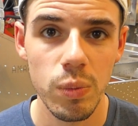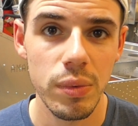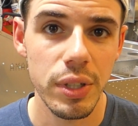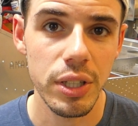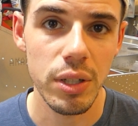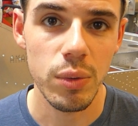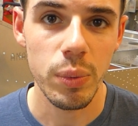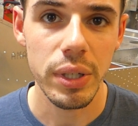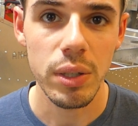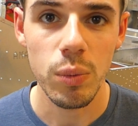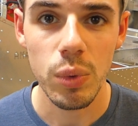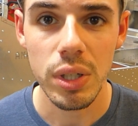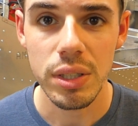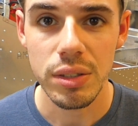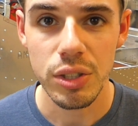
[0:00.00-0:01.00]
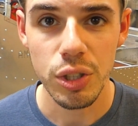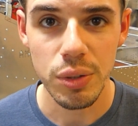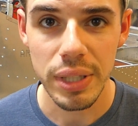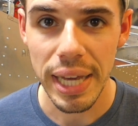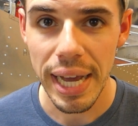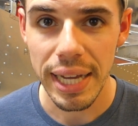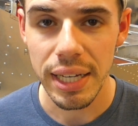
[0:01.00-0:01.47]
you know we didn't want to
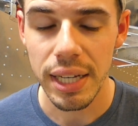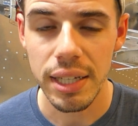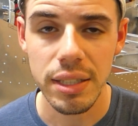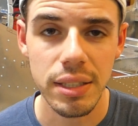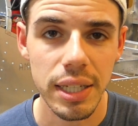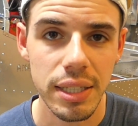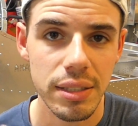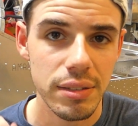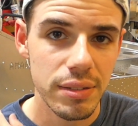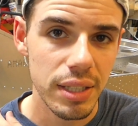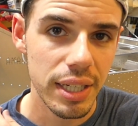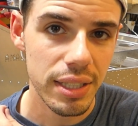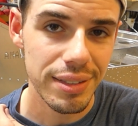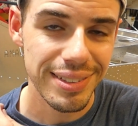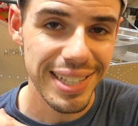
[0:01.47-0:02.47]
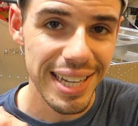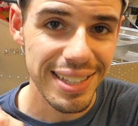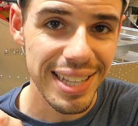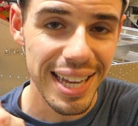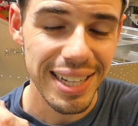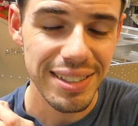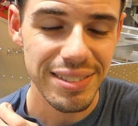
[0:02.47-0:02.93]
do that and and and take
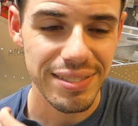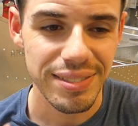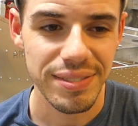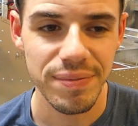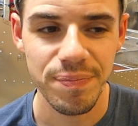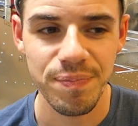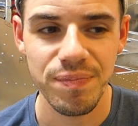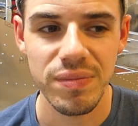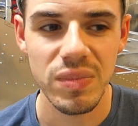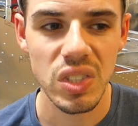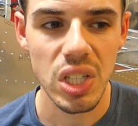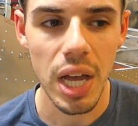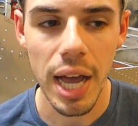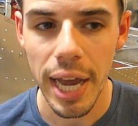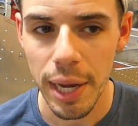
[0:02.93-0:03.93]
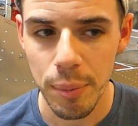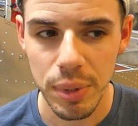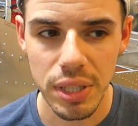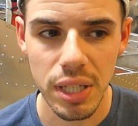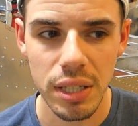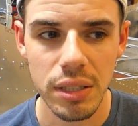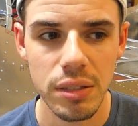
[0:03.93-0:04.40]
that time
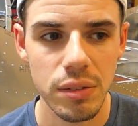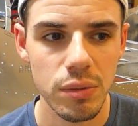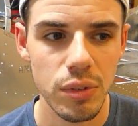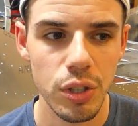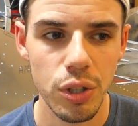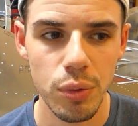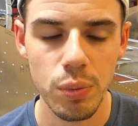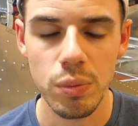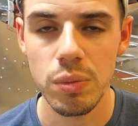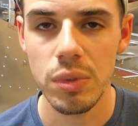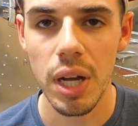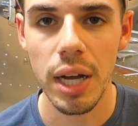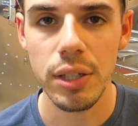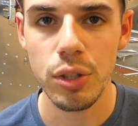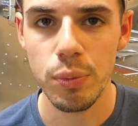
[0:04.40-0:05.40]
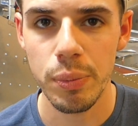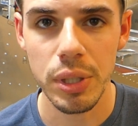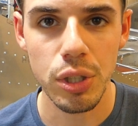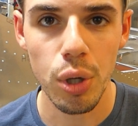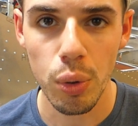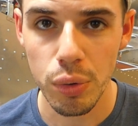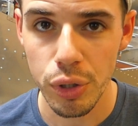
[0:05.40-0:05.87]
and then you know not be
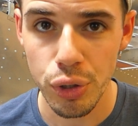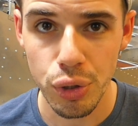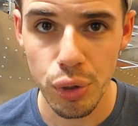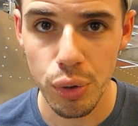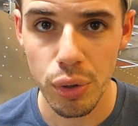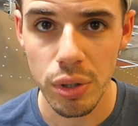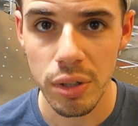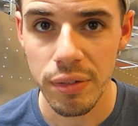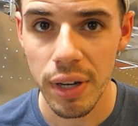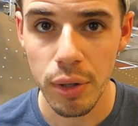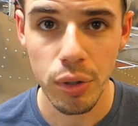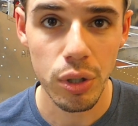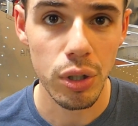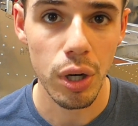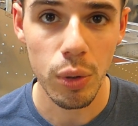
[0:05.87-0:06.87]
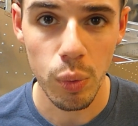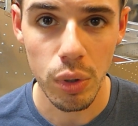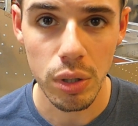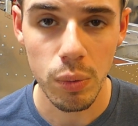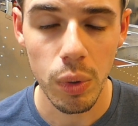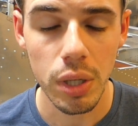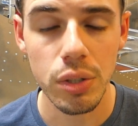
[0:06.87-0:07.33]
totally sure of how good our
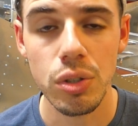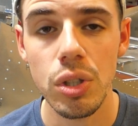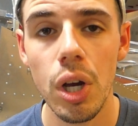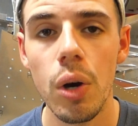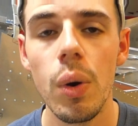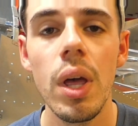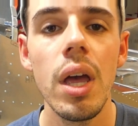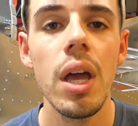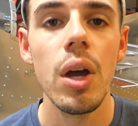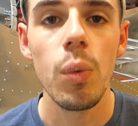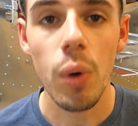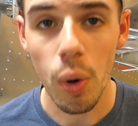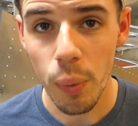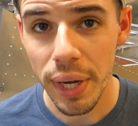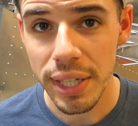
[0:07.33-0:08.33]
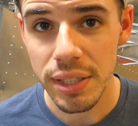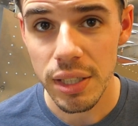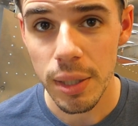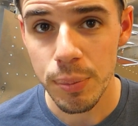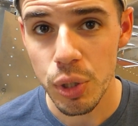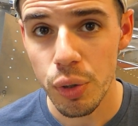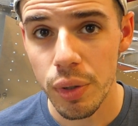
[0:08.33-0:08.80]
work was. So what we
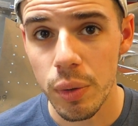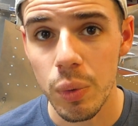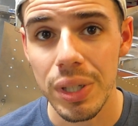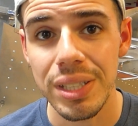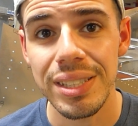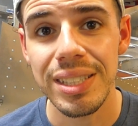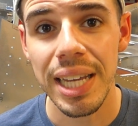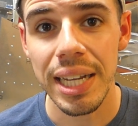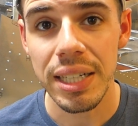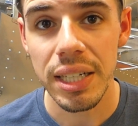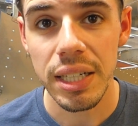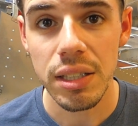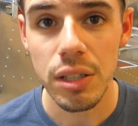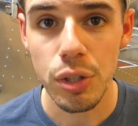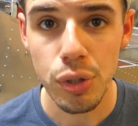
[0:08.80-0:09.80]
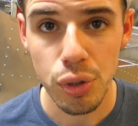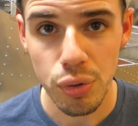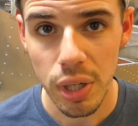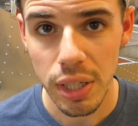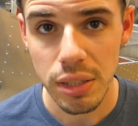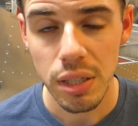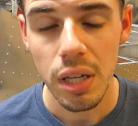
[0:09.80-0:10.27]
ended up doing was sending the
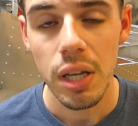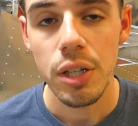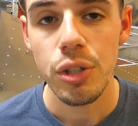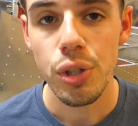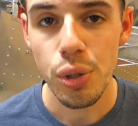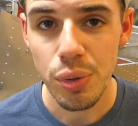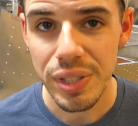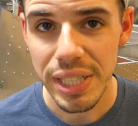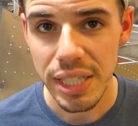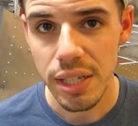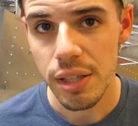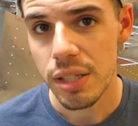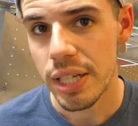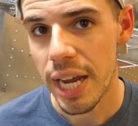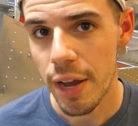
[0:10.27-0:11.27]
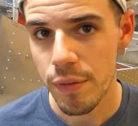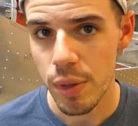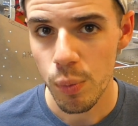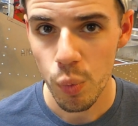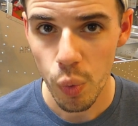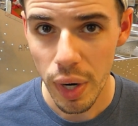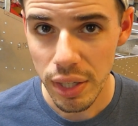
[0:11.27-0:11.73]
strut to Zenith to have
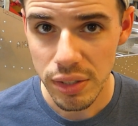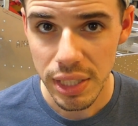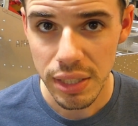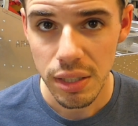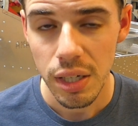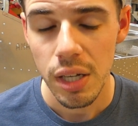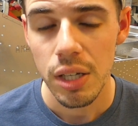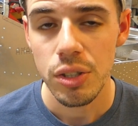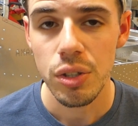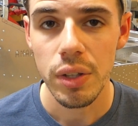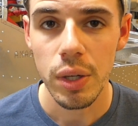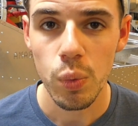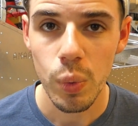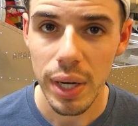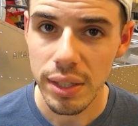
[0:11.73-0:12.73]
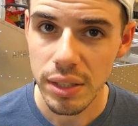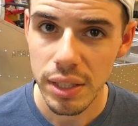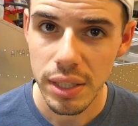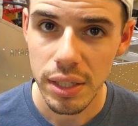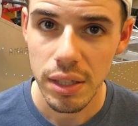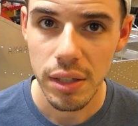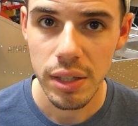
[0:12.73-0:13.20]
them weld it. So they
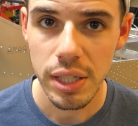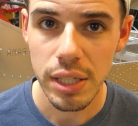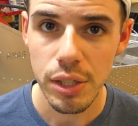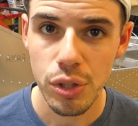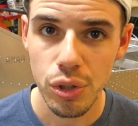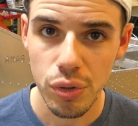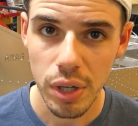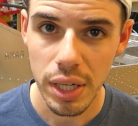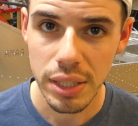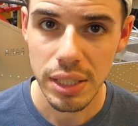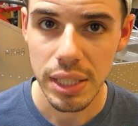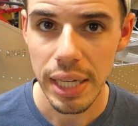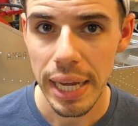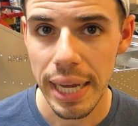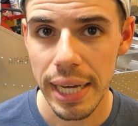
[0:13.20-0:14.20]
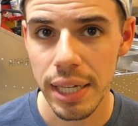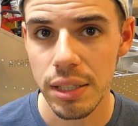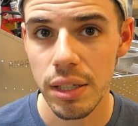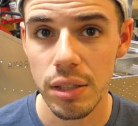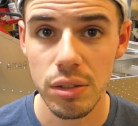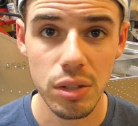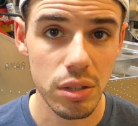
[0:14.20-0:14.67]
welded the strut
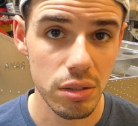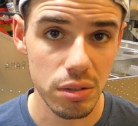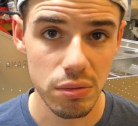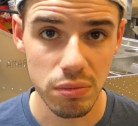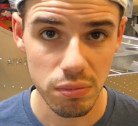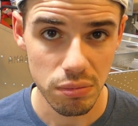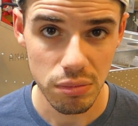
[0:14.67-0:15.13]
and it looks